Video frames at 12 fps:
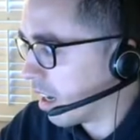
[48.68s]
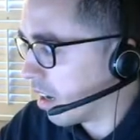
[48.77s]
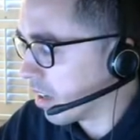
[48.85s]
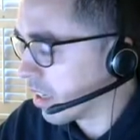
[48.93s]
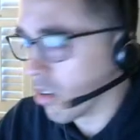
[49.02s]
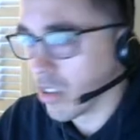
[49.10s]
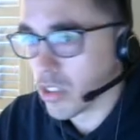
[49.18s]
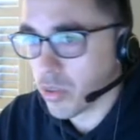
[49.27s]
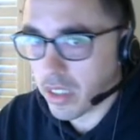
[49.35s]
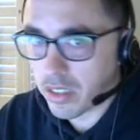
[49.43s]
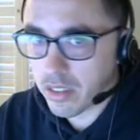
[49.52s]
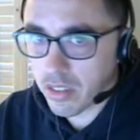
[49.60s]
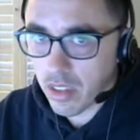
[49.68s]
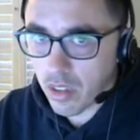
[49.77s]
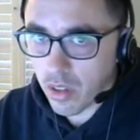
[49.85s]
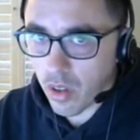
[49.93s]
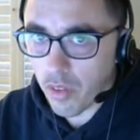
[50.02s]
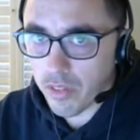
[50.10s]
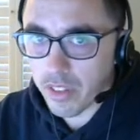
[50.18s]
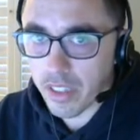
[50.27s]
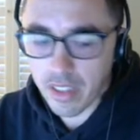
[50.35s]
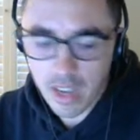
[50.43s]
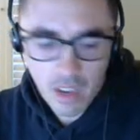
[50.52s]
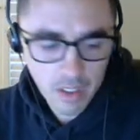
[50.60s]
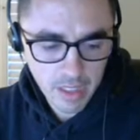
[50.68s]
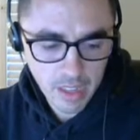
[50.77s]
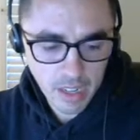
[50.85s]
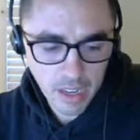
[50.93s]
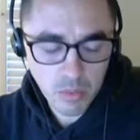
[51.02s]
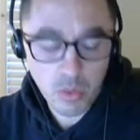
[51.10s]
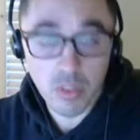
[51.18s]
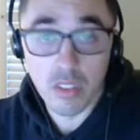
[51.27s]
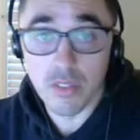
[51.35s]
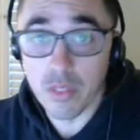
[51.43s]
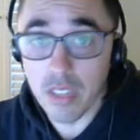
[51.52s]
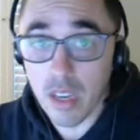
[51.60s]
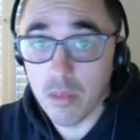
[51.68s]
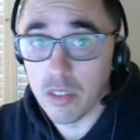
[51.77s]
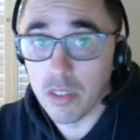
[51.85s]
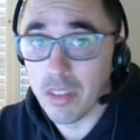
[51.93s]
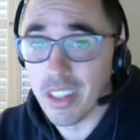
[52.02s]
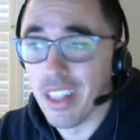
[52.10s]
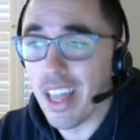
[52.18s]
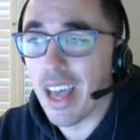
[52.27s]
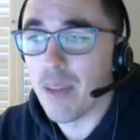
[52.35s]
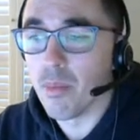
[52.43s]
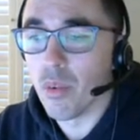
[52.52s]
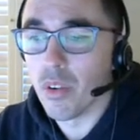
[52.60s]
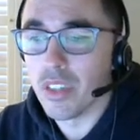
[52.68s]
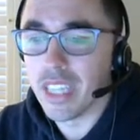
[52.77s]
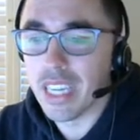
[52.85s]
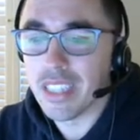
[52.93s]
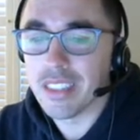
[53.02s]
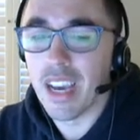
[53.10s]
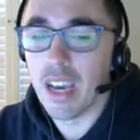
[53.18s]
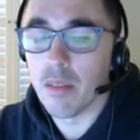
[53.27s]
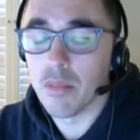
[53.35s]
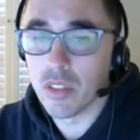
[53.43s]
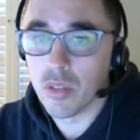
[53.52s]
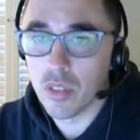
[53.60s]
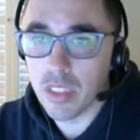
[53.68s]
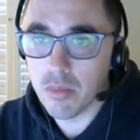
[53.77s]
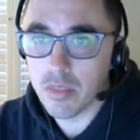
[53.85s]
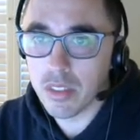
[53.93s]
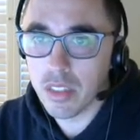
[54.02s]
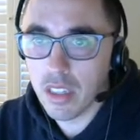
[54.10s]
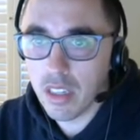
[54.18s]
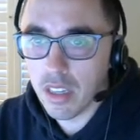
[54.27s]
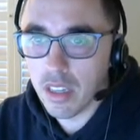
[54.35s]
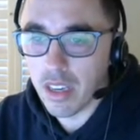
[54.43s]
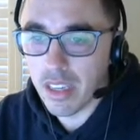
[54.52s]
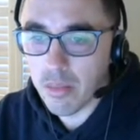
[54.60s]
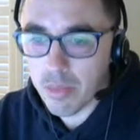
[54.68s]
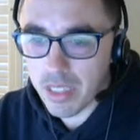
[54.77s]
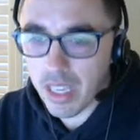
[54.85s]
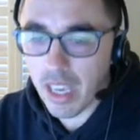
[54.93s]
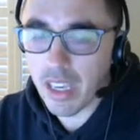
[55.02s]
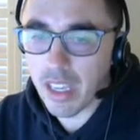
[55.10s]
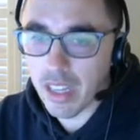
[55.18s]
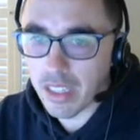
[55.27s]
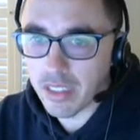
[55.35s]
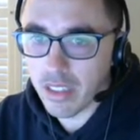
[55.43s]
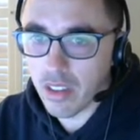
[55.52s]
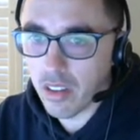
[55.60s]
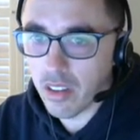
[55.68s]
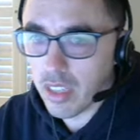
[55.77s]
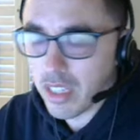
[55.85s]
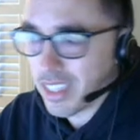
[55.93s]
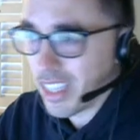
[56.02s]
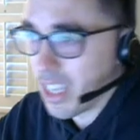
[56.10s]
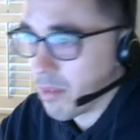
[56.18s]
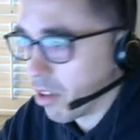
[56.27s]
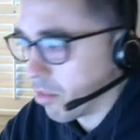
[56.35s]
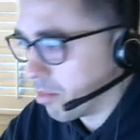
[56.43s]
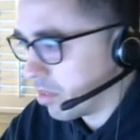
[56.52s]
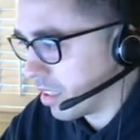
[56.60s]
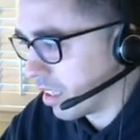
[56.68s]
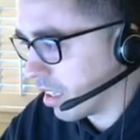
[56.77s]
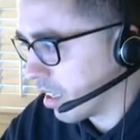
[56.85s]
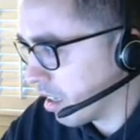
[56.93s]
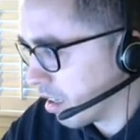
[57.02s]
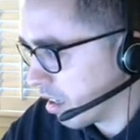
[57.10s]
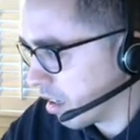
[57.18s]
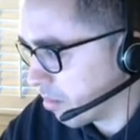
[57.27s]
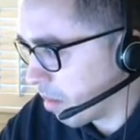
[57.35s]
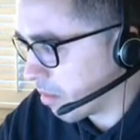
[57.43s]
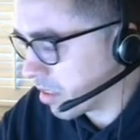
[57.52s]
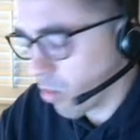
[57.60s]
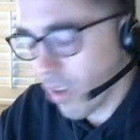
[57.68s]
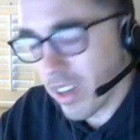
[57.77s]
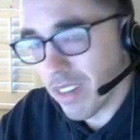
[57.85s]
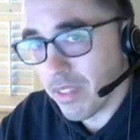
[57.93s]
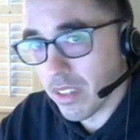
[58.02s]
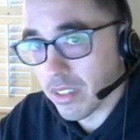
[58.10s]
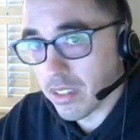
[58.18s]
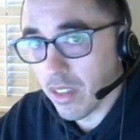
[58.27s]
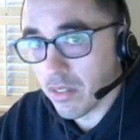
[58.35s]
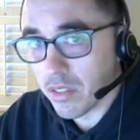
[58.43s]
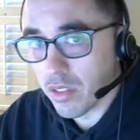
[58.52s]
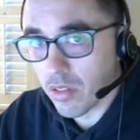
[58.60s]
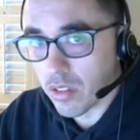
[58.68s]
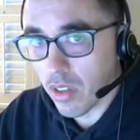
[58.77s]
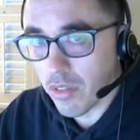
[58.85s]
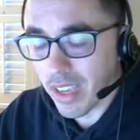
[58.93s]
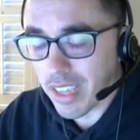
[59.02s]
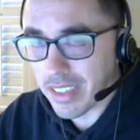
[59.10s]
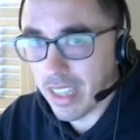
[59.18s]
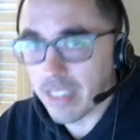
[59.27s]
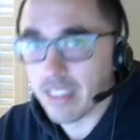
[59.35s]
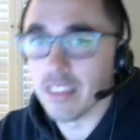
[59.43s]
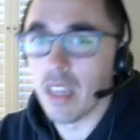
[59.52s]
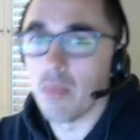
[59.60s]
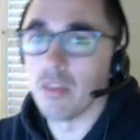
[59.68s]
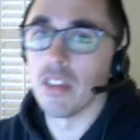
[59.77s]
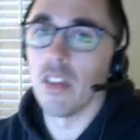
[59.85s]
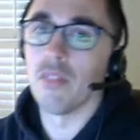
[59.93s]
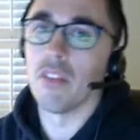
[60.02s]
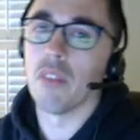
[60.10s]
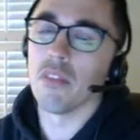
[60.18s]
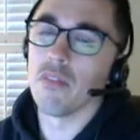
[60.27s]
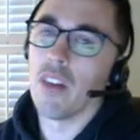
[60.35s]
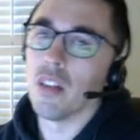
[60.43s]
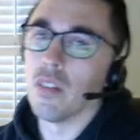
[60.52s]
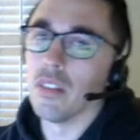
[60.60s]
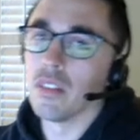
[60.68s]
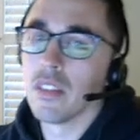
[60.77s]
here on Twitch. Hopefully now that I am doing this full time, should be a lot more daytime streams, NBA, NHL, MLB, maybe some more NFL stuff too. So if you guys like this type of stuff, definitely follow us.